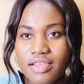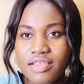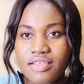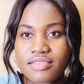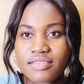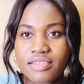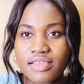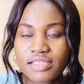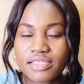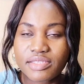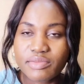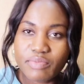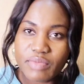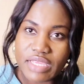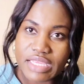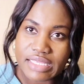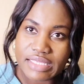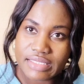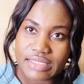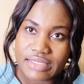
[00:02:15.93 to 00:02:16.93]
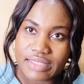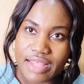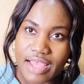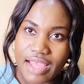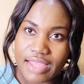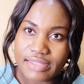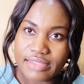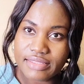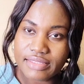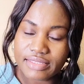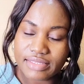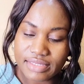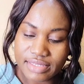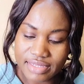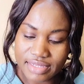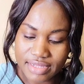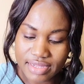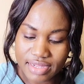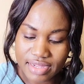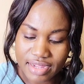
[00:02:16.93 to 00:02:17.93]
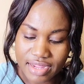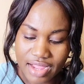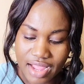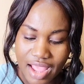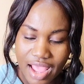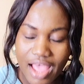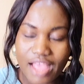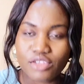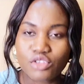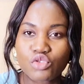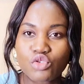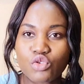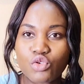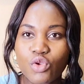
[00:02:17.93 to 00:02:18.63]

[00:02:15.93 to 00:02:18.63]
This means that as